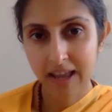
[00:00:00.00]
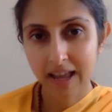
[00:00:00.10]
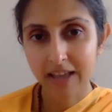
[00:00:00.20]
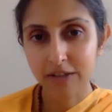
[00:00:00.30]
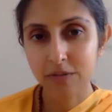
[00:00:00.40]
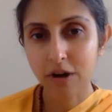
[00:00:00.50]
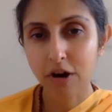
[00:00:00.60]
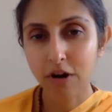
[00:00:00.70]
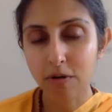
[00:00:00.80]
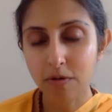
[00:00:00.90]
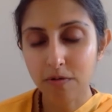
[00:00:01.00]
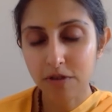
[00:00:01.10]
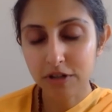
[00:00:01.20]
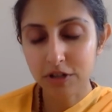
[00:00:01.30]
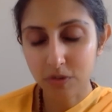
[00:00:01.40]
and you are
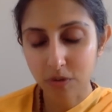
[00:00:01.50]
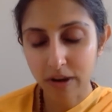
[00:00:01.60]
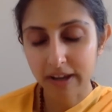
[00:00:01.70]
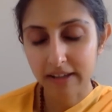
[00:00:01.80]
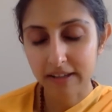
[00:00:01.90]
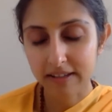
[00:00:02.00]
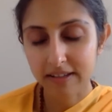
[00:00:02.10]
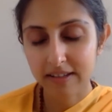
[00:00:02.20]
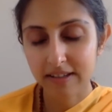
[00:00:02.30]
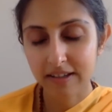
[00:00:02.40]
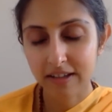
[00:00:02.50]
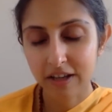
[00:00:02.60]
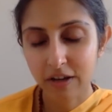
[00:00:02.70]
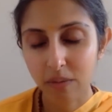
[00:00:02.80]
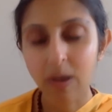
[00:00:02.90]
overjoyed,
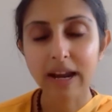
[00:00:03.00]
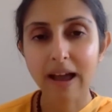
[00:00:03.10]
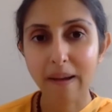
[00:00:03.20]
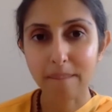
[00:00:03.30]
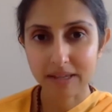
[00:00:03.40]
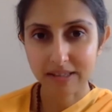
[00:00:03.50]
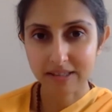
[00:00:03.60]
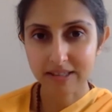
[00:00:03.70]
what happens?